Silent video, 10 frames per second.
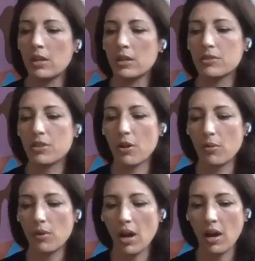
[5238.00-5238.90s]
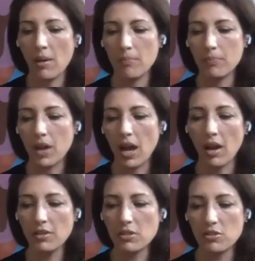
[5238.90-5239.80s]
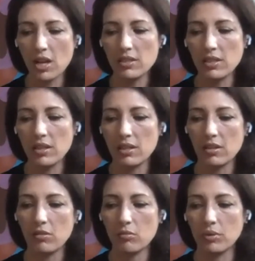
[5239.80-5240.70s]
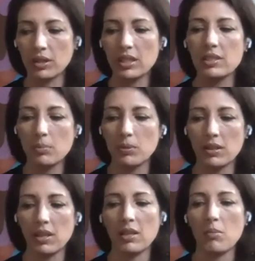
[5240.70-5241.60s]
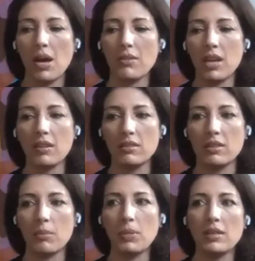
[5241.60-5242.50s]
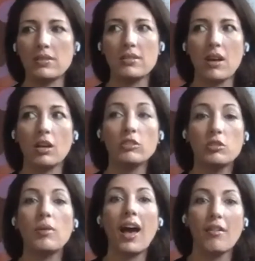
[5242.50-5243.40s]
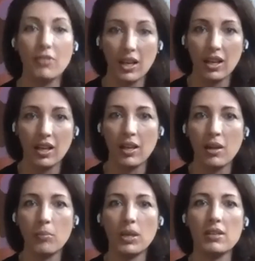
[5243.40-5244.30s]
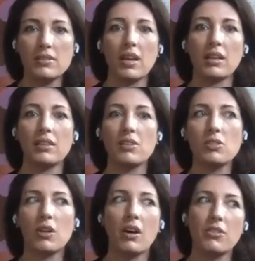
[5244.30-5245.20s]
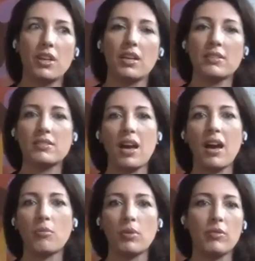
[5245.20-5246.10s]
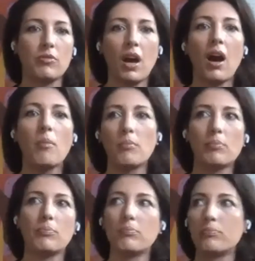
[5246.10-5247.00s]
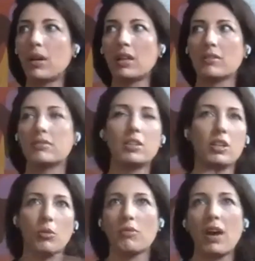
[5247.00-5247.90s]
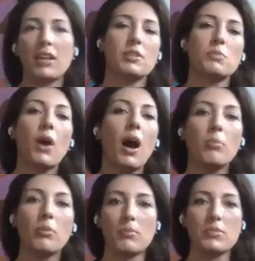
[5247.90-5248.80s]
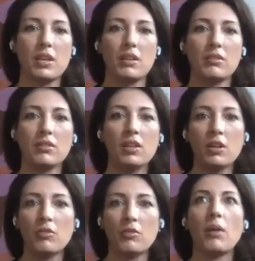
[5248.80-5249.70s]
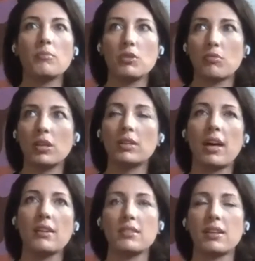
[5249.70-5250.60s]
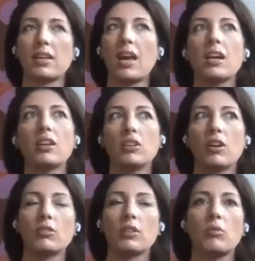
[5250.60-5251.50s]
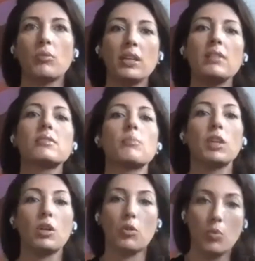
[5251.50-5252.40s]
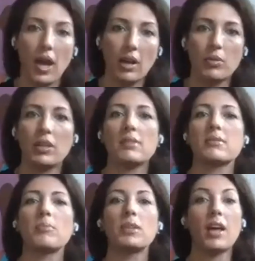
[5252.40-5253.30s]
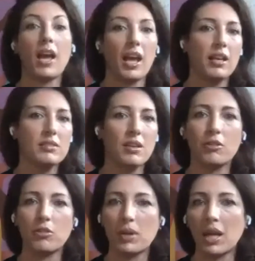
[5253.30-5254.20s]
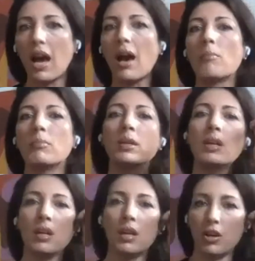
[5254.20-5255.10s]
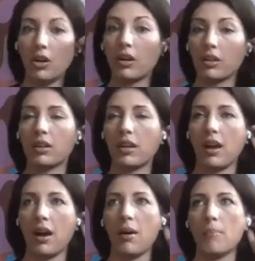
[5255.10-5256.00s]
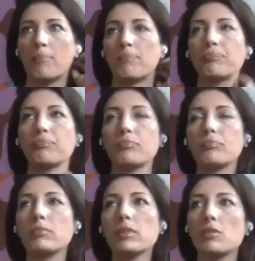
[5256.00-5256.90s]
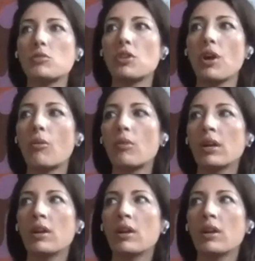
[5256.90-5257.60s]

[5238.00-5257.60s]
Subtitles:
So I also tried to really deeply think about that the pieces aren't too heavy, because like these are all things that we've come in, you know, we've had these problems and come to realize like, hey, you know, like we need something quick. We need something that hangs on a 3M hook. So